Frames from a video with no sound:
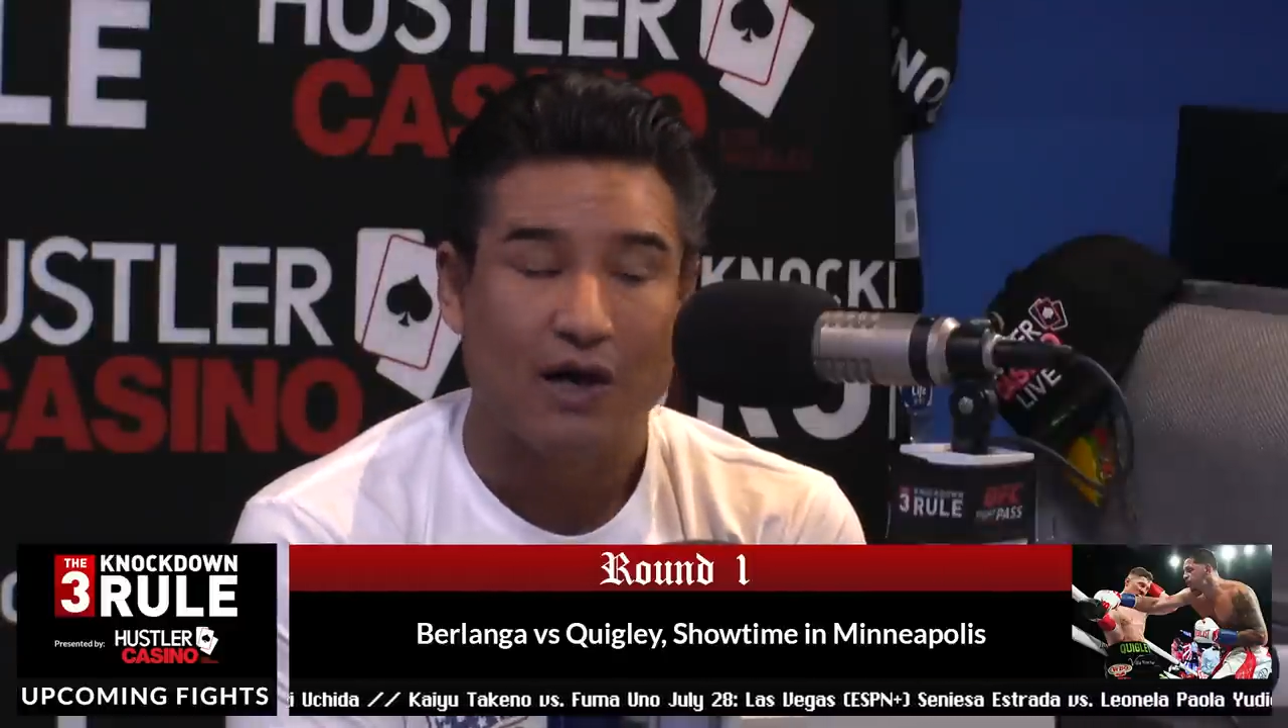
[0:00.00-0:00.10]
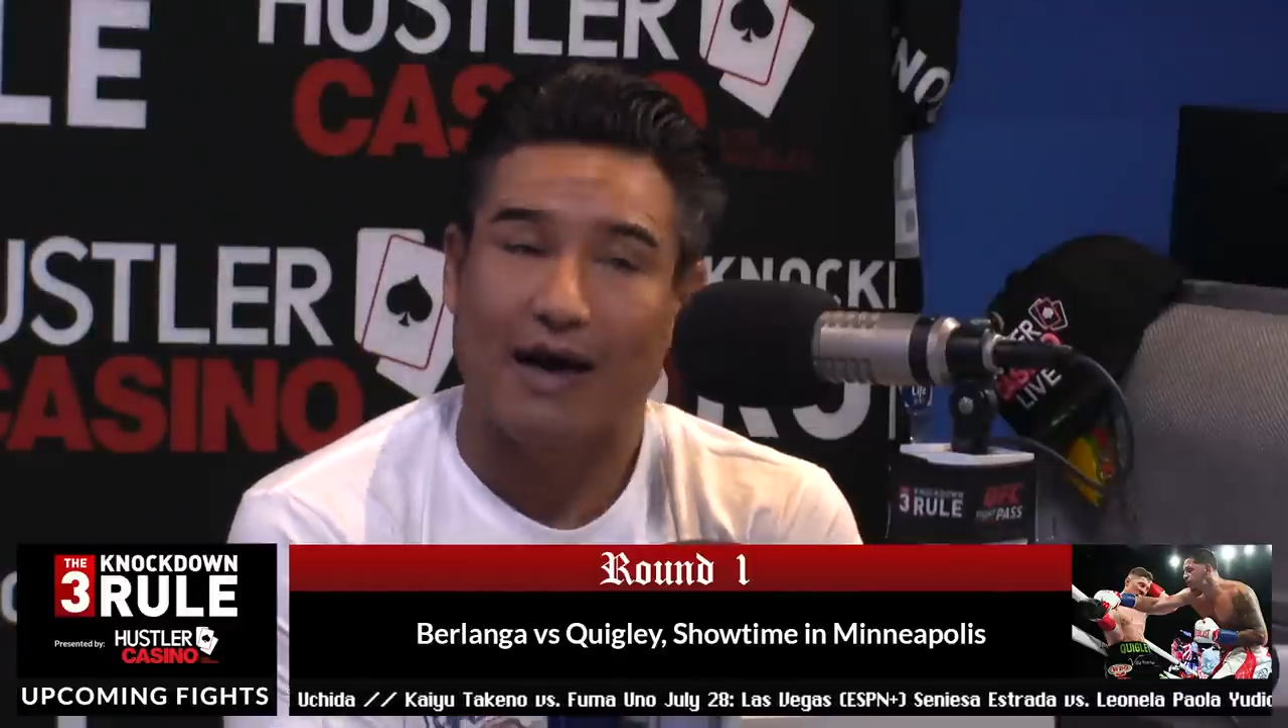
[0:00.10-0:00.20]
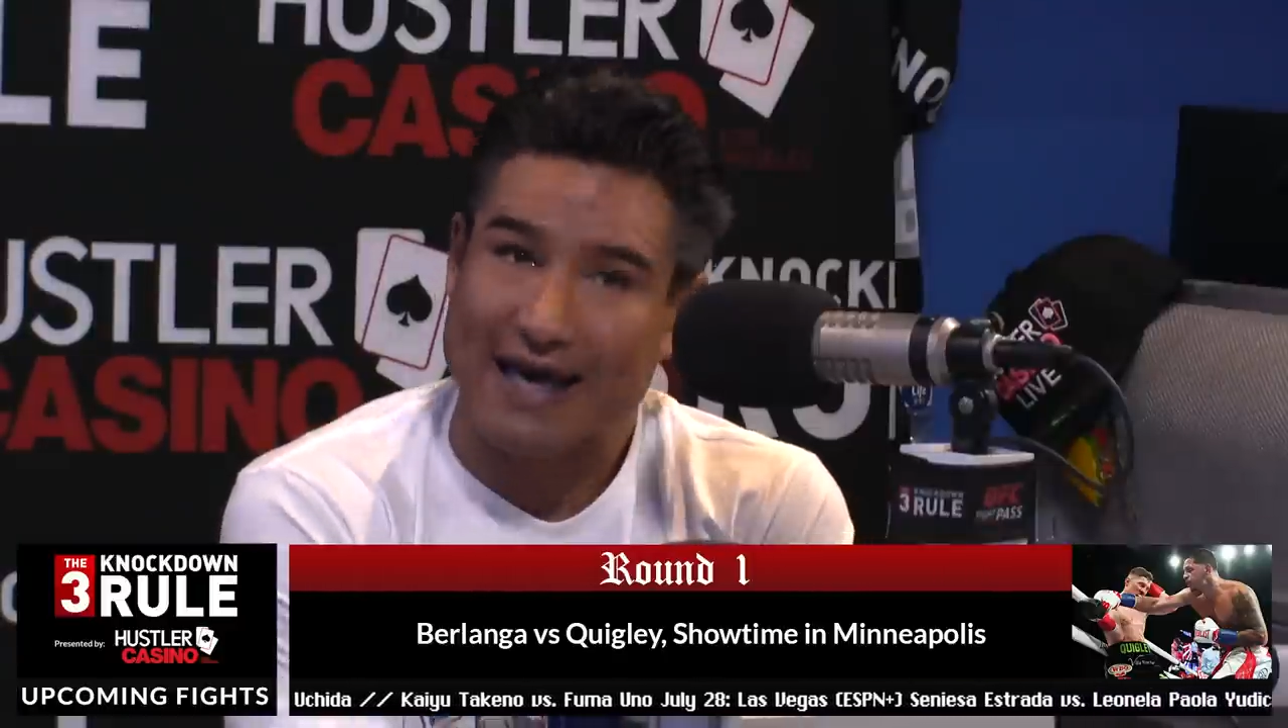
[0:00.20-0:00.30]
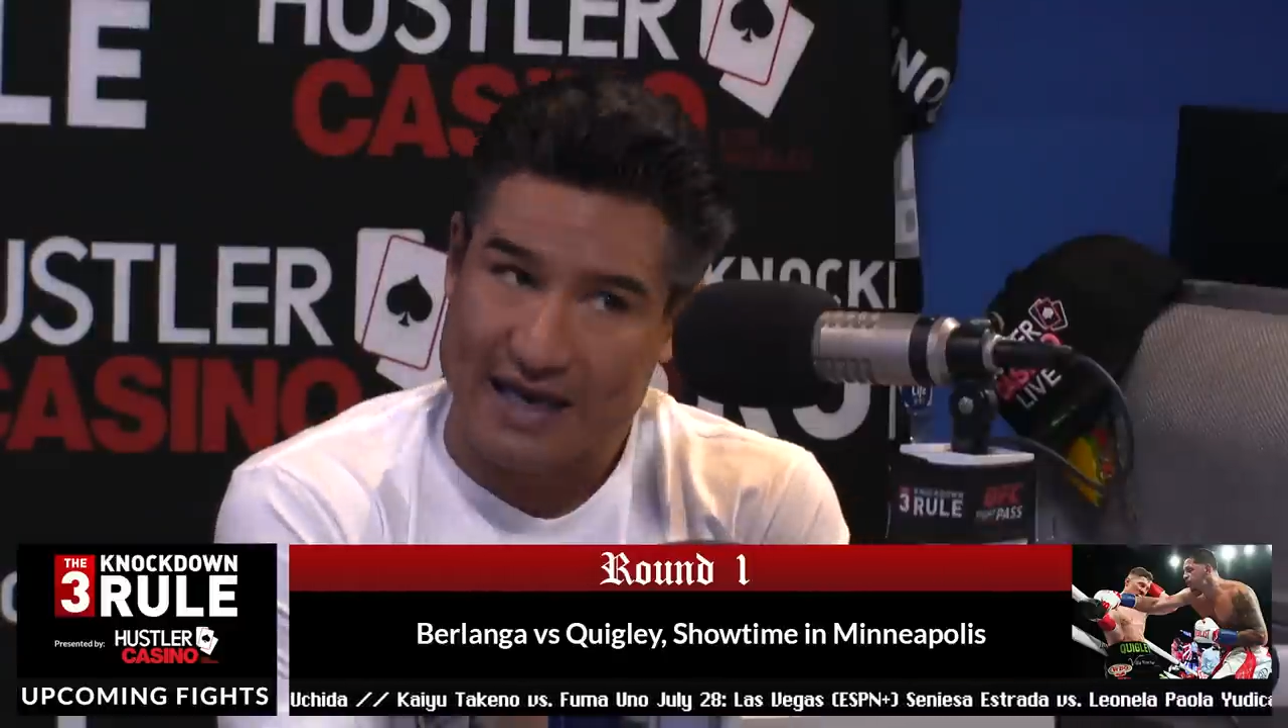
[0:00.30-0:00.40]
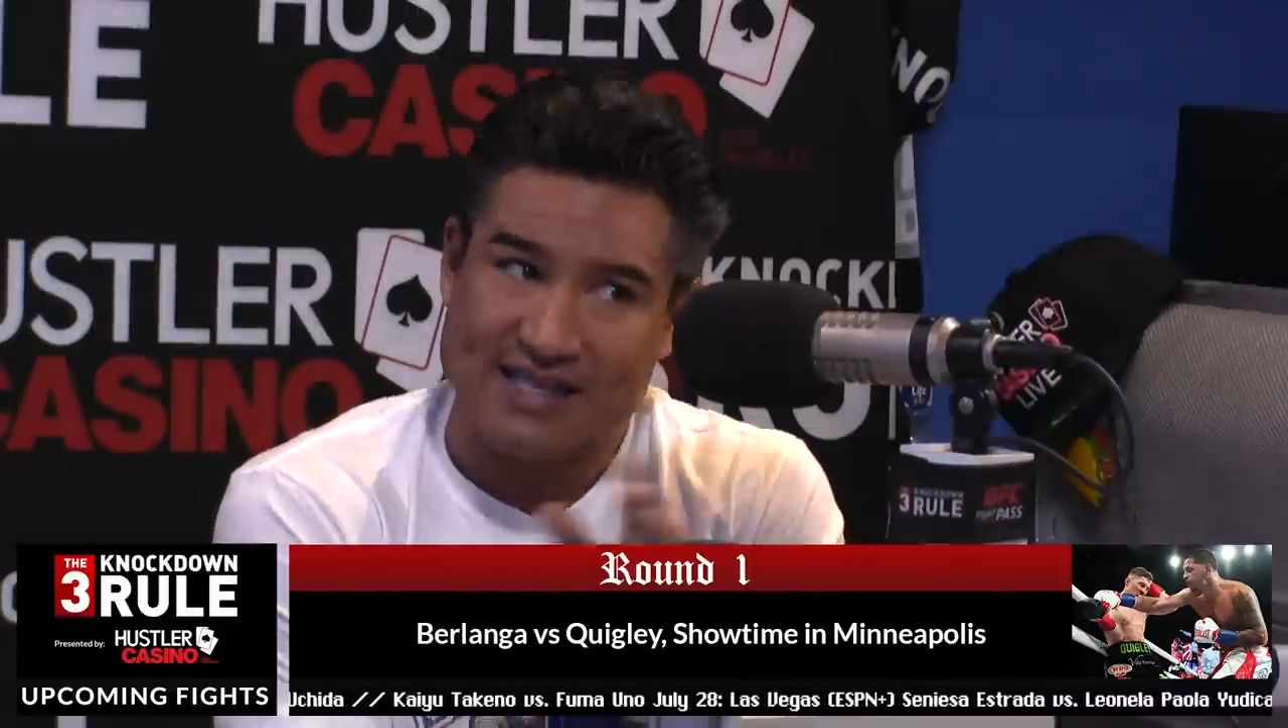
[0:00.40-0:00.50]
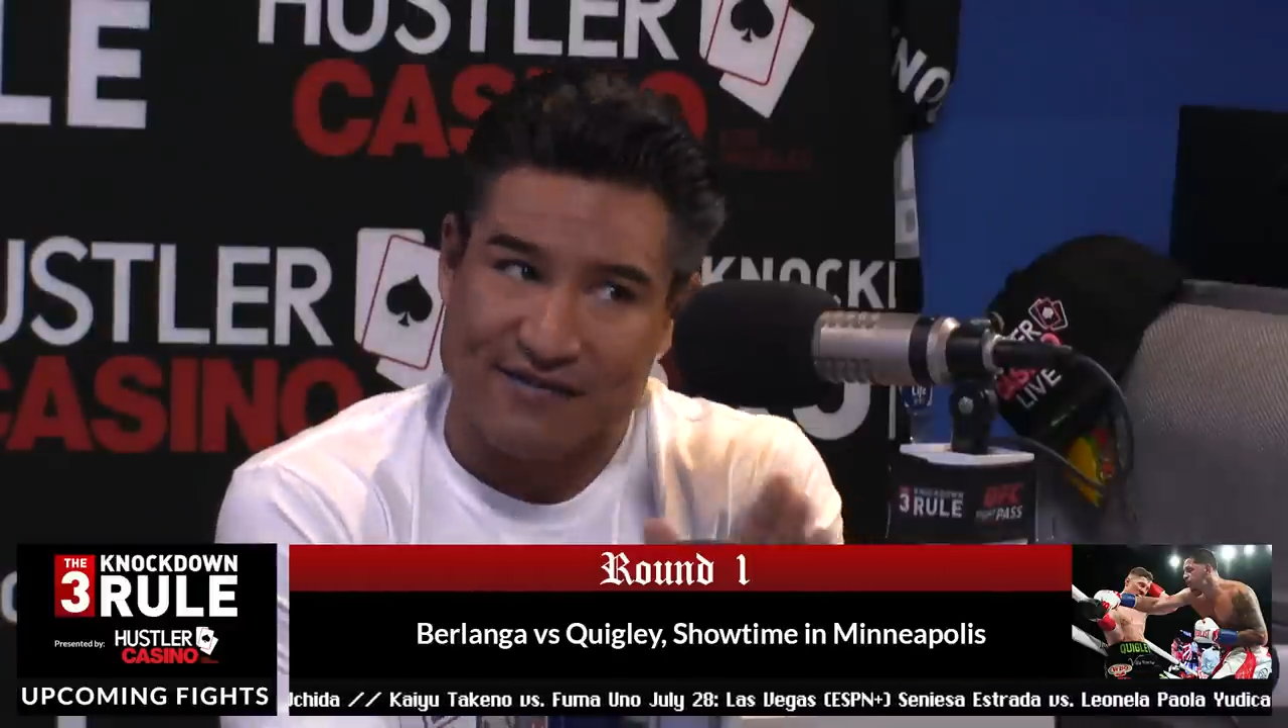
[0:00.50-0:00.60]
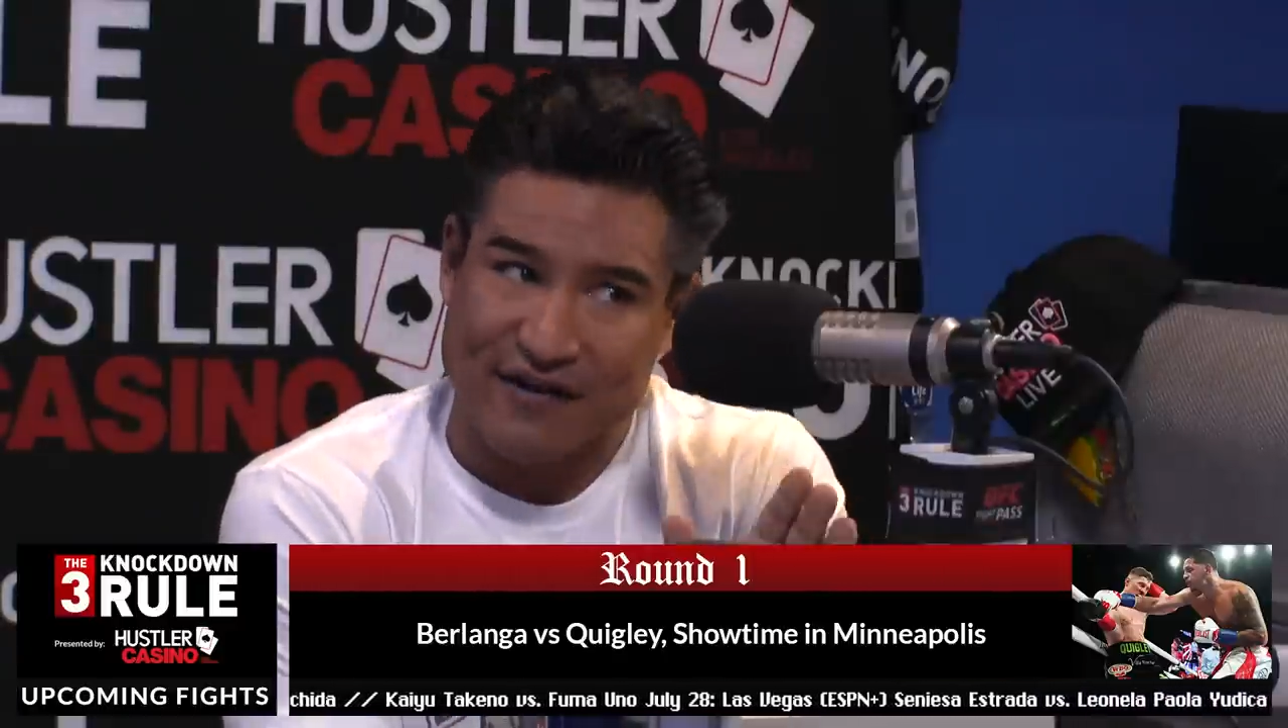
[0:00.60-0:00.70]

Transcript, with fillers: Again, he hasn't